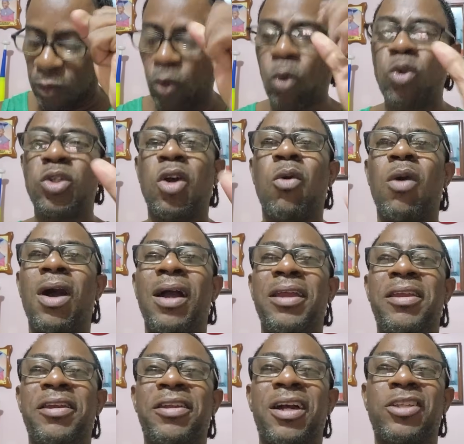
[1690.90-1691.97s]
Who no want
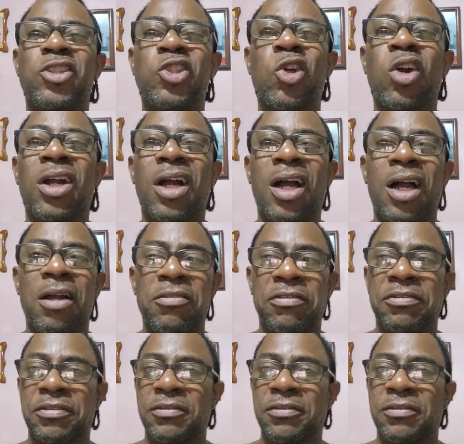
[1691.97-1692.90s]
hear that chuck off?